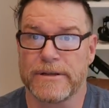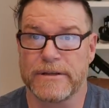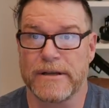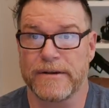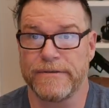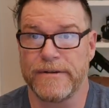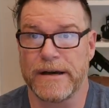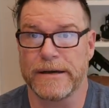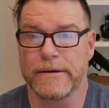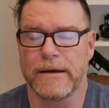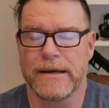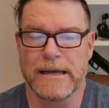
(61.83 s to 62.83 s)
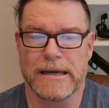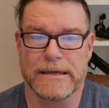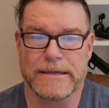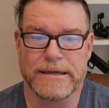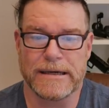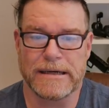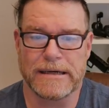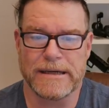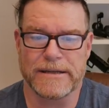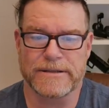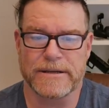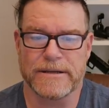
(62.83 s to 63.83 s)
It's a lot of fun. And
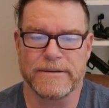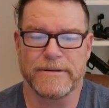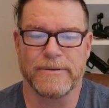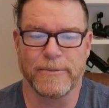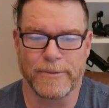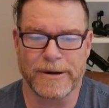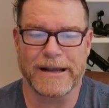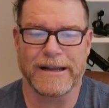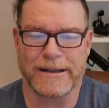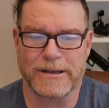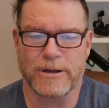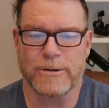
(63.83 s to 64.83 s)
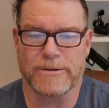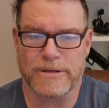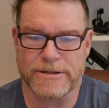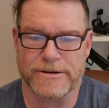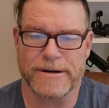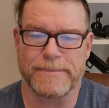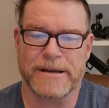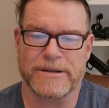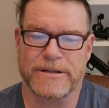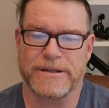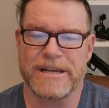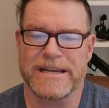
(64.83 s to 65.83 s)
what I like to do is I try to make
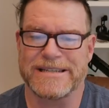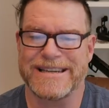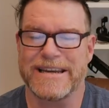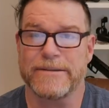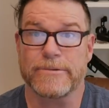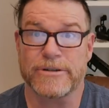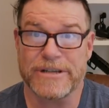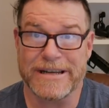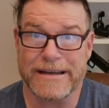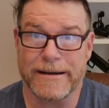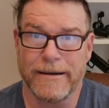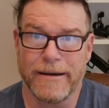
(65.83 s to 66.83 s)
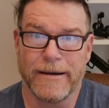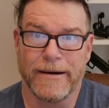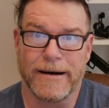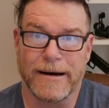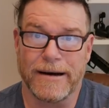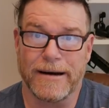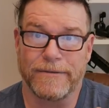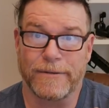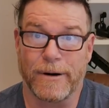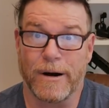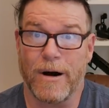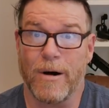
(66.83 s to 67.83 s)
things interesting
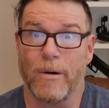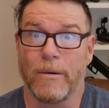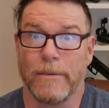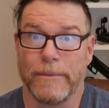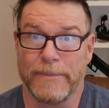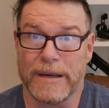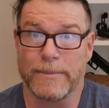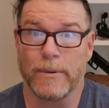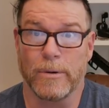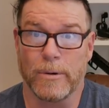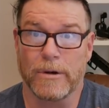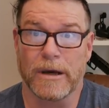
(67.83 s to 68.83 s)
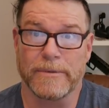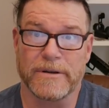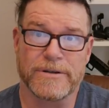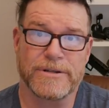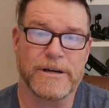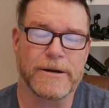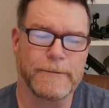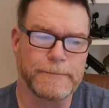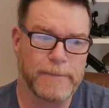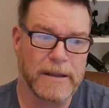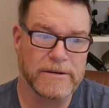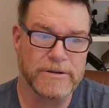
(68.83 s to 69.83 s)
for all people who come to this channel.
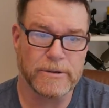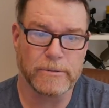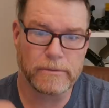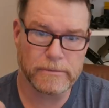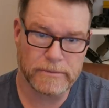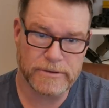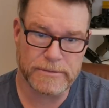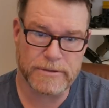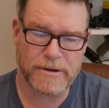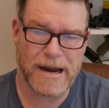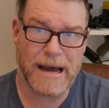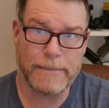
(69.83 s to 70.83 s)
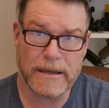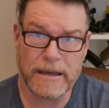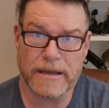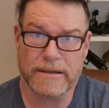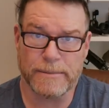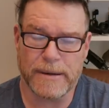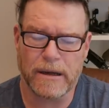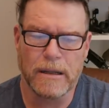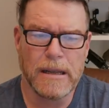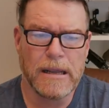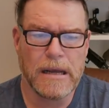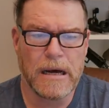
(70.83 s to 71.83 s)
So subscribe, hit the
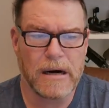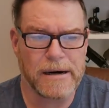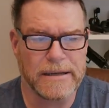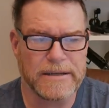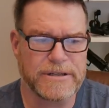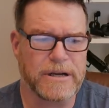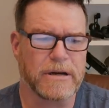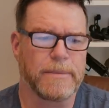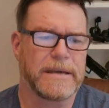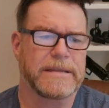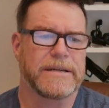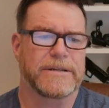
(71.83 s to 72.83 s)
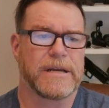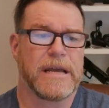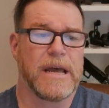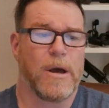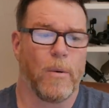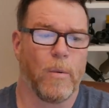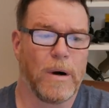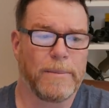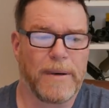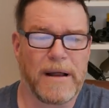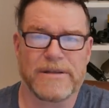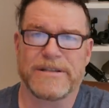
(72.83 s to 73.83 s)
bell. All right, let's talk about this.
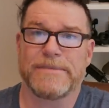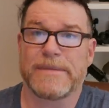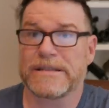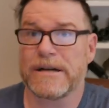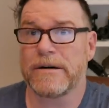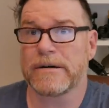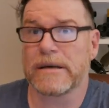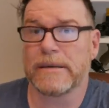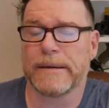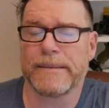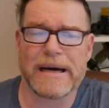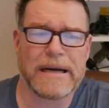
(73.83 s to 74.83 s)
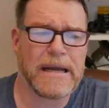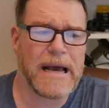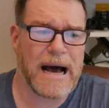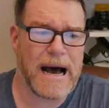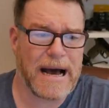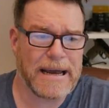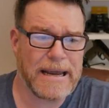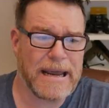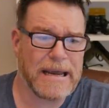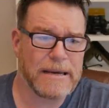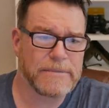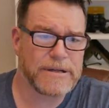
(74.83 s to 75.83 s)
What policy am I talking about? I
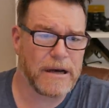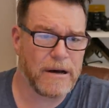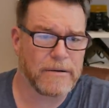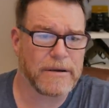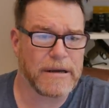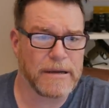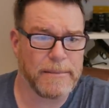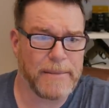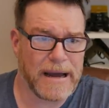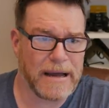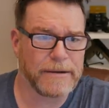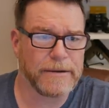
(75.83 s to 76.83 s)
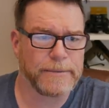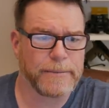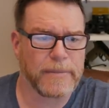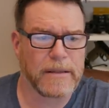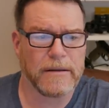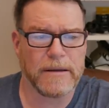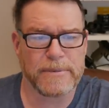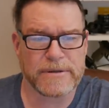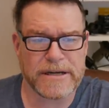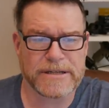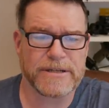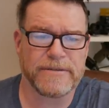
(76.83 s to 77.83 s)
am talking about the
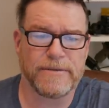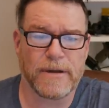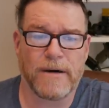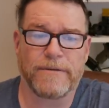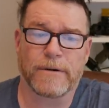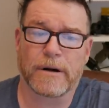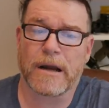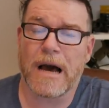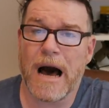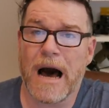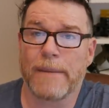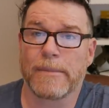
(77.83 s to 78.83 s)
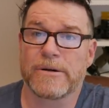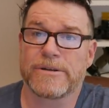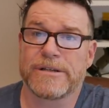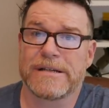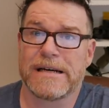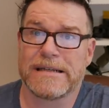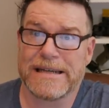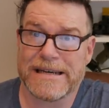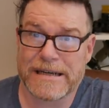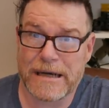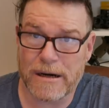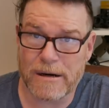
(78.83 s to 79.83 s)
Protection of Lawful Commerce
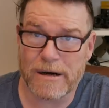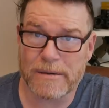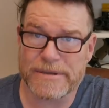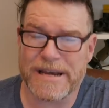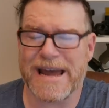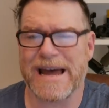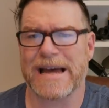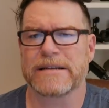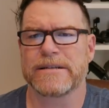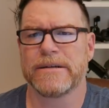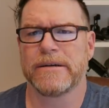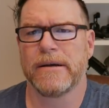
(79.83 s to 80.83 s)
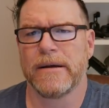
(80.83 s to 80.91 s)
in Arms Act.